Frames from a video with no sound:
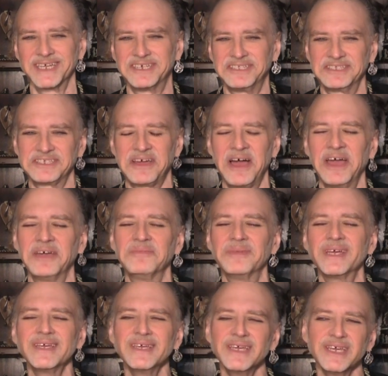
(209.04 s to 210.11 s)
single
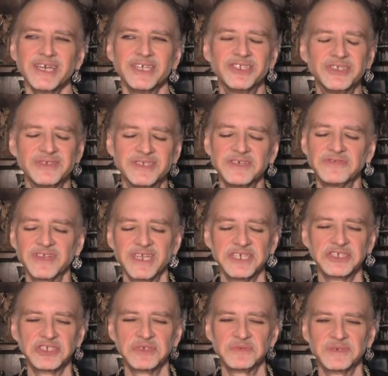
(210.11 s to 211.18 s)
time, to
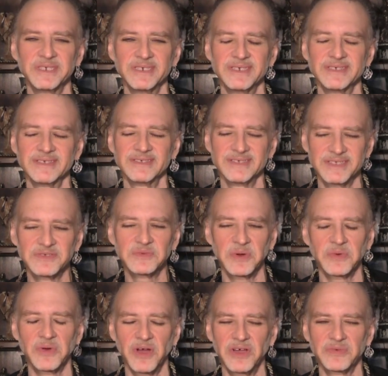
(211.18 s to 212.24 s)
divination what is
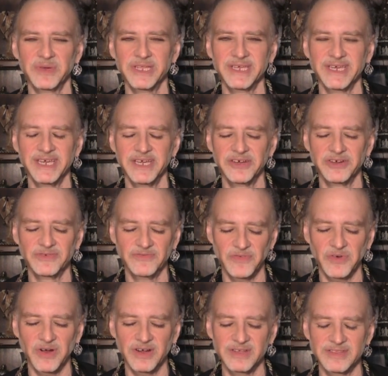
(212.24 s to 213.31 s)
what we're all really here
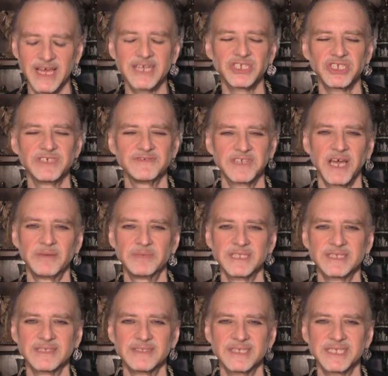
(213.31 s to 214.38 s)
for. That shift
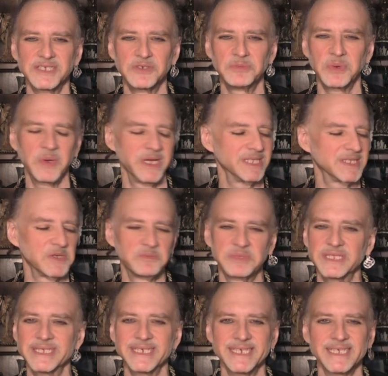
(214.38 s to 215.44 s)
happens in the still point. So
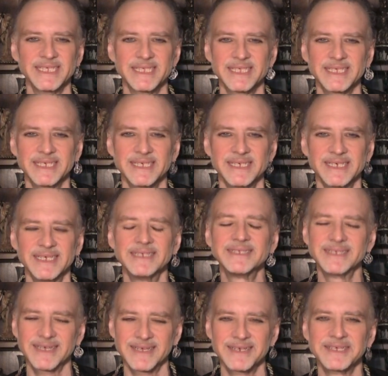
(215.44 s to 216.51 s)
please
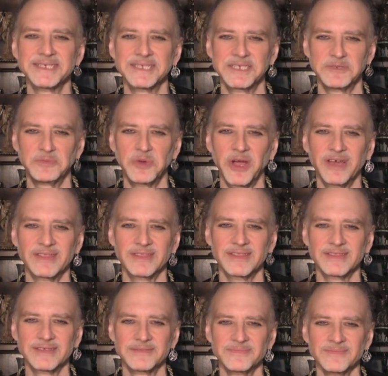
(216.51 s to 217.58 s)
take a nice deep breath.
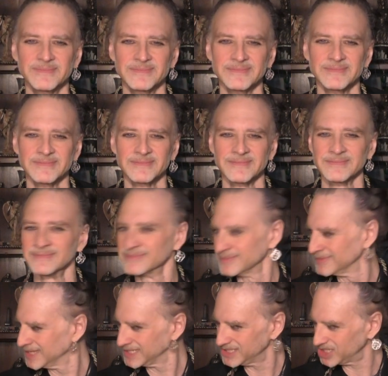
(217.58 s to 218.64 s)

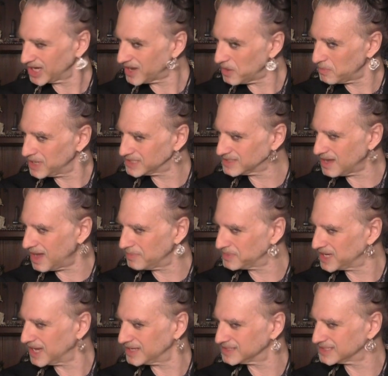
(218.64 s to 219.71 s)
And check out my
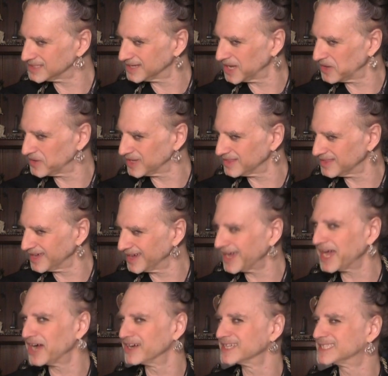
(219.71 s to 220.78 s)
top knot today. What do you
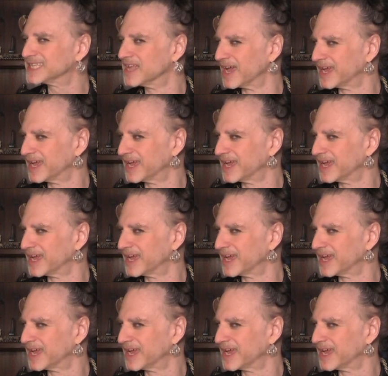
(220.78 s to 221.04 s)
think, Aries?